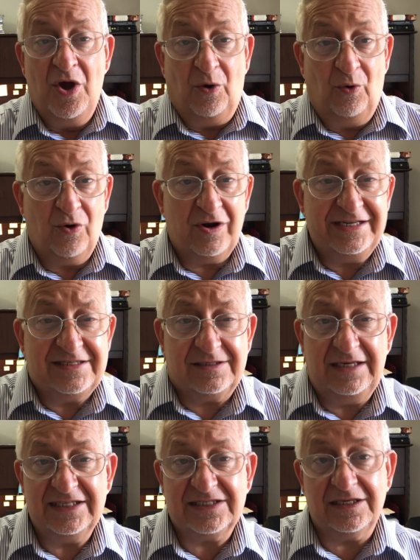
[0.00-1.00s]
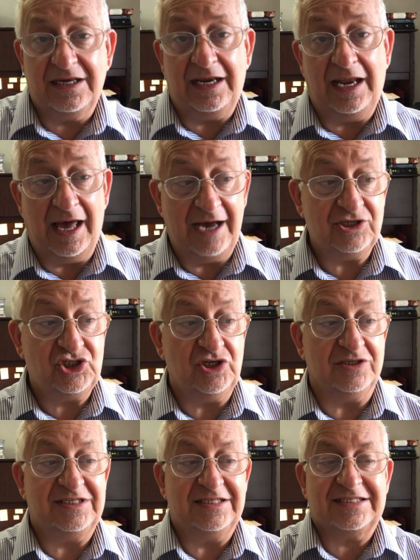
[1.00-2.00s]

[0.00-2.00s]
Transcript: Or it's luscious.